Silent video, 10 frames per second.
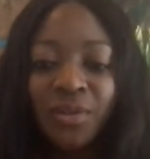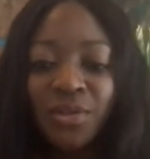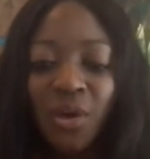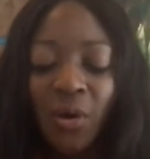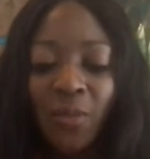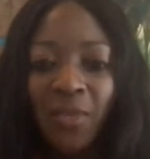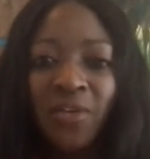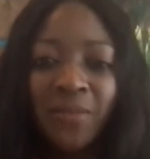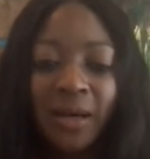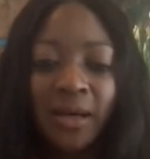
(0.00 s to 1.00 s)
So Mother
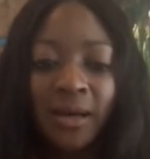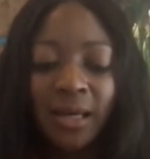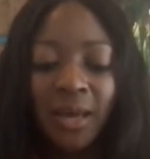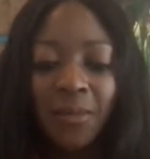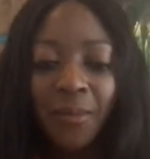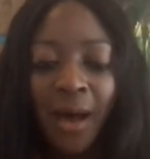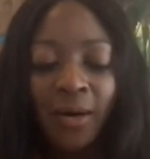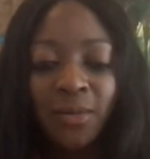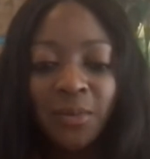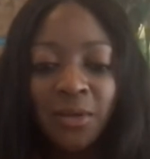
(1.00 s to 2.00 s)
of Mankind came
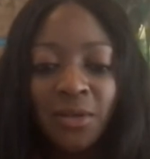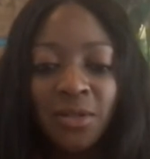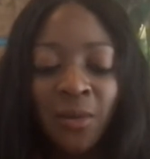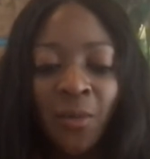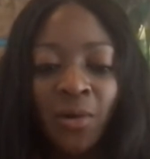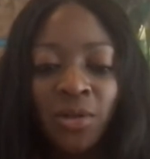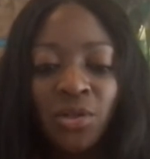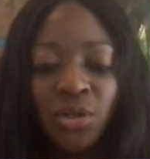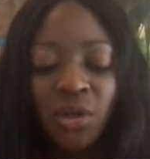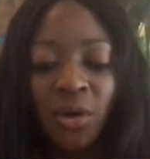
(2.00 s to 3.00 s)
about because I wanted
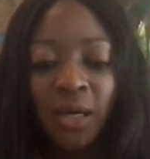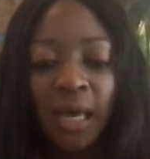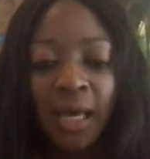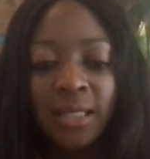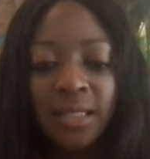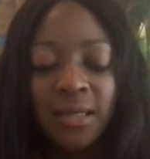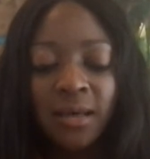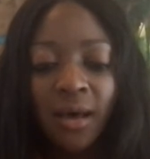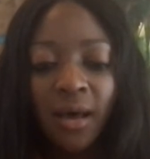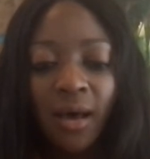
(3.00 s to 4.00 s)
to showcase
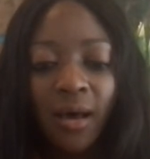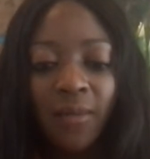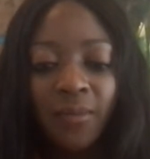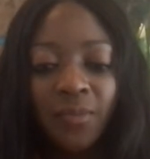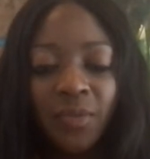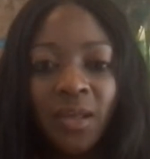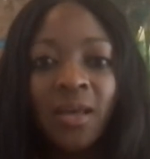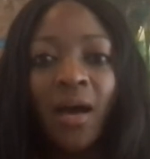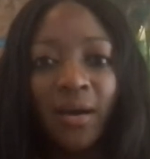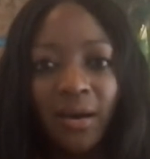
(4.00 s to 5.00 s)
the
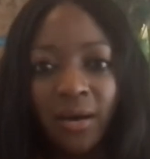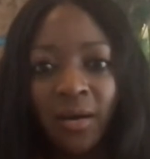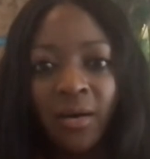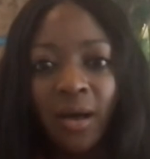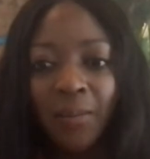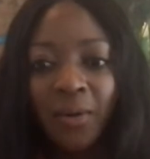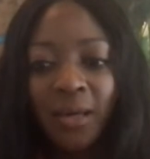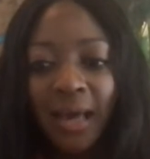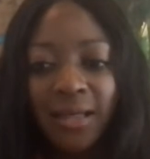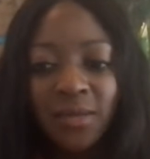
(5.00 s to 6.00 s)
younger
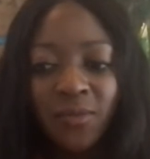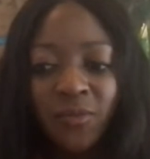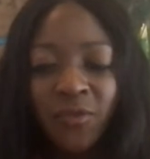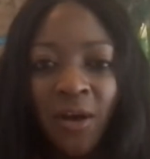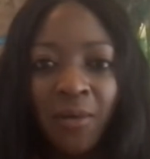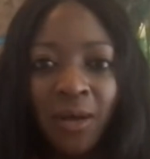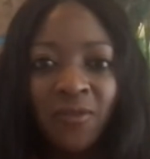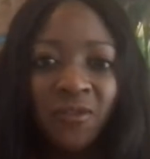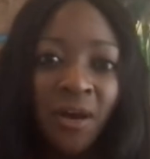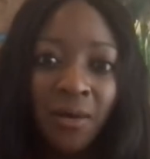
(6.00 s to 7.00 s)
but yet
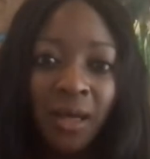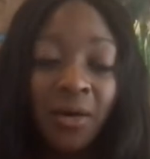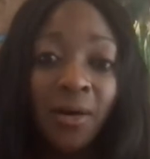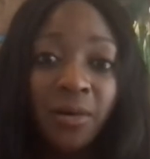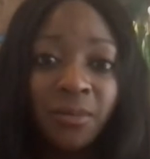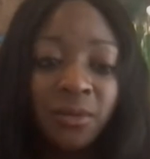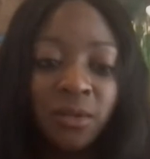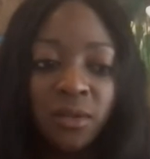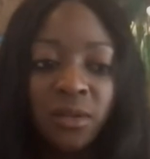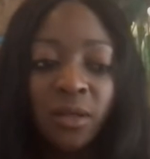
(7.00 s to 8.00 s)
very, very
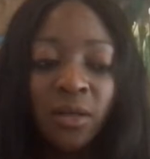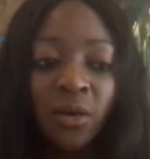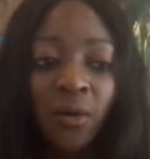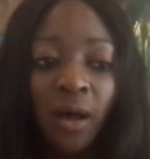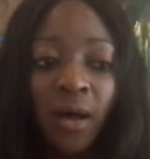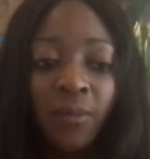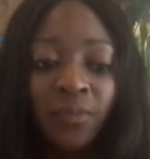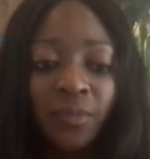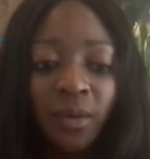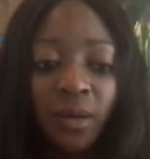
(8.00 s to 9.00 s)
incredible
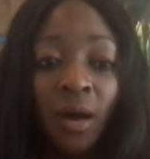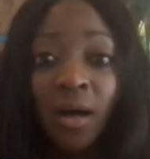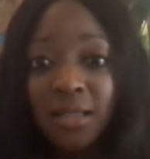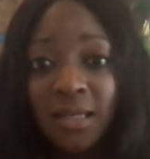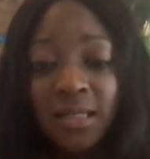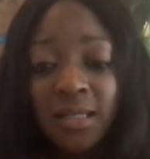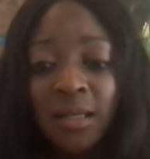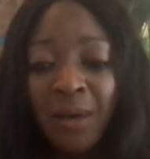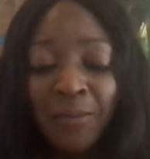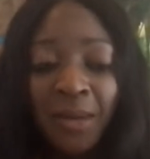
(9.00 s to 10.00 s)
and artists
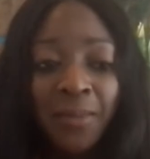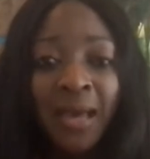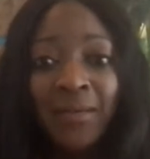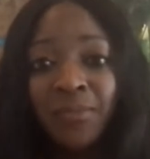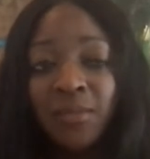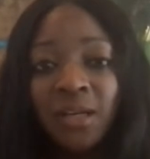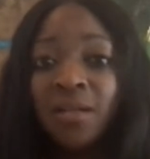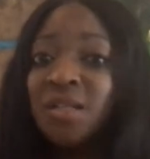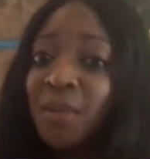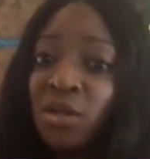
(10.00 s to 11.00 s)
that maybe hadn't
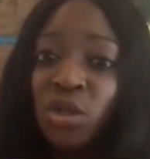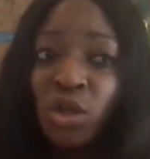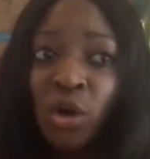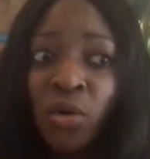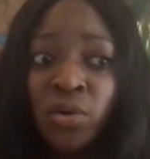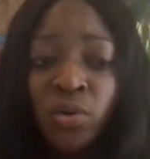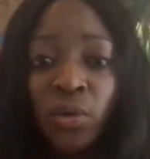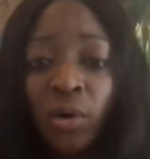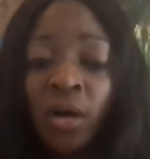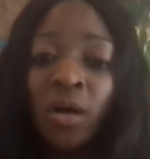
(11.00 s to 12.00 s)
done as many shows
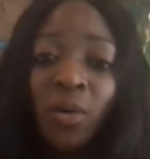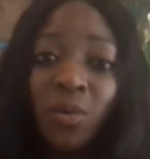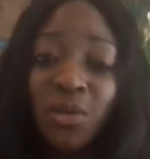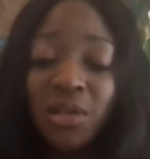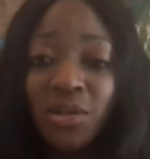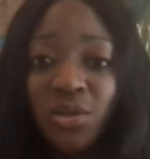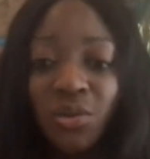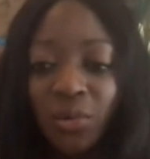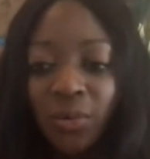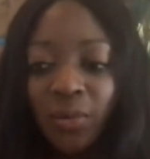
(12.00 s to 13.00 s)
or were still in
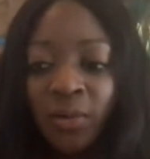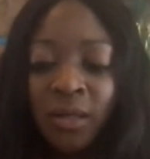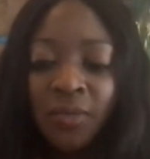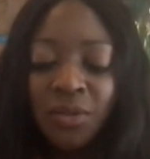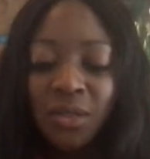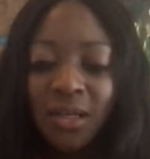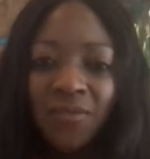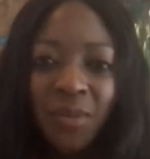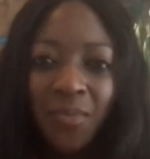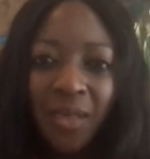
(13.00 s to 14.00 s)
school, to
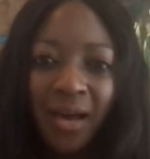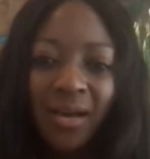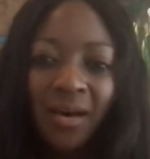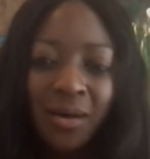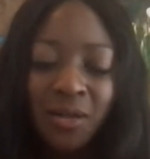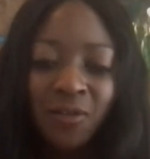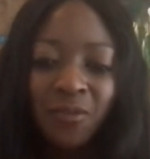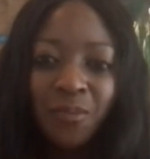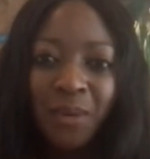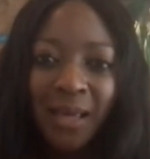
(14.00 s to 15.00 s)
give them that kind
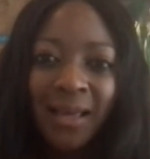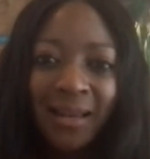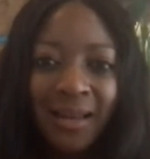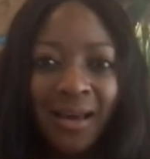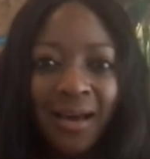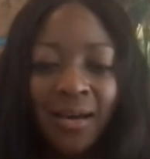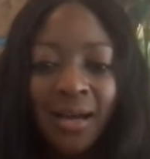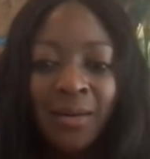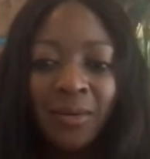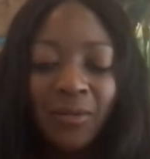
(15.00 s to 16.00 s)
of big glare
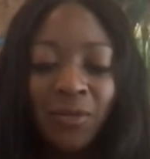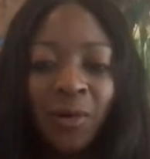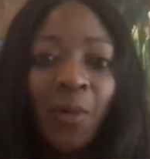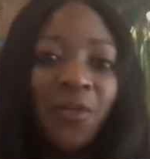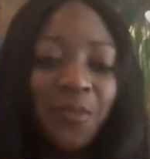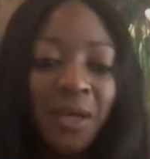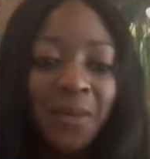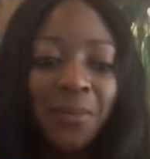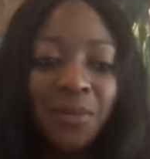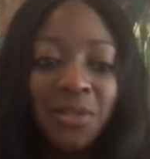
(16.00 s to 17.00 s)
and for a lot of
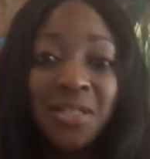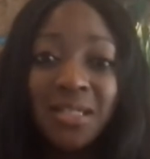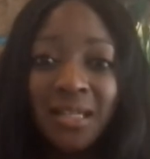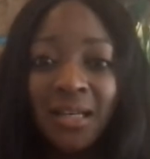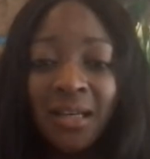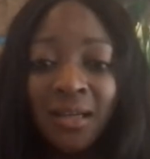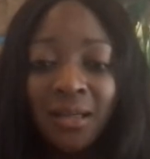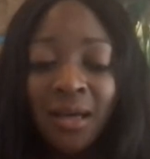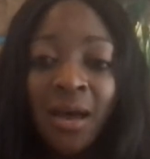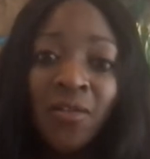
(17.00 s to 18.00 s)
people to see
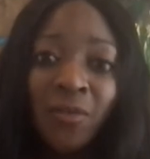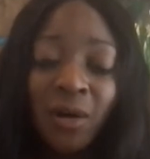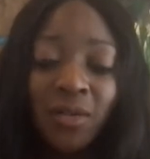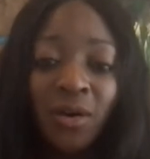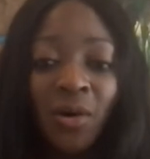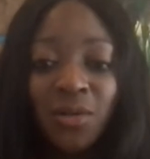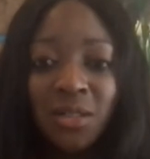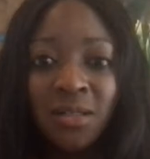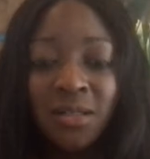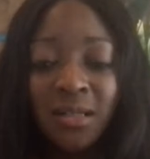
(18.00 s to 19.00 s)
the kind of work the
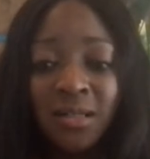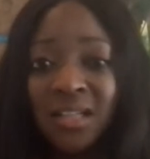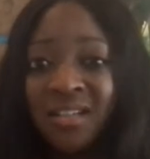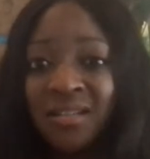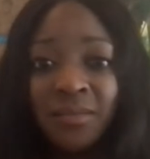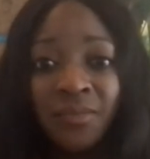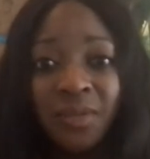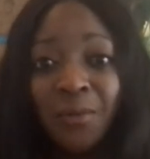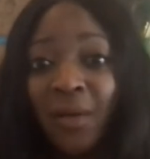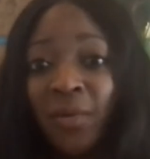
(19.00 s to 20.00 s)
continent, indeed
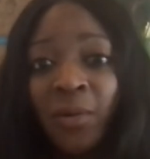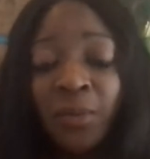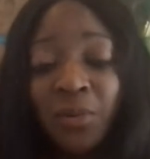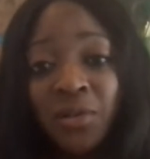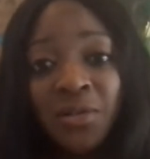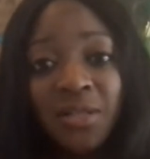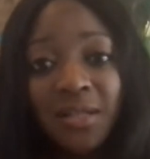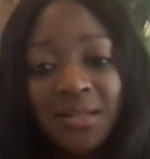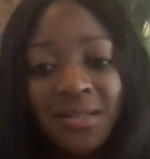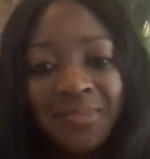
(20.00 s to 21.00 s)
around the world,
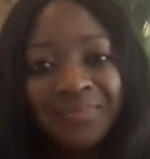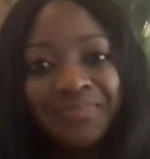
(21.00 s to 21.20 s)
produces.